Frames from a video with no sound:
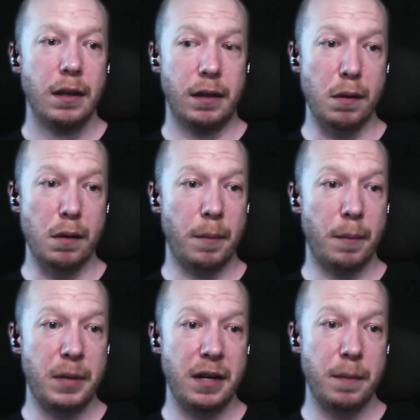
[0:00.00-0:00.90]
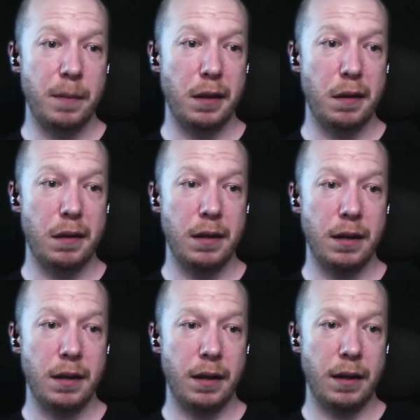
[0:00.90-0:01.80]
Also the peer
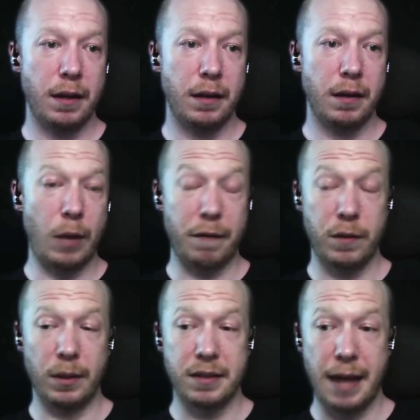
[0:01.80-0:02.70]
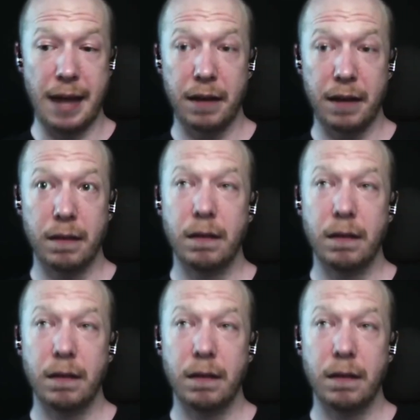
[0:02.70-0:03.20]
dependency in GraphQL tag.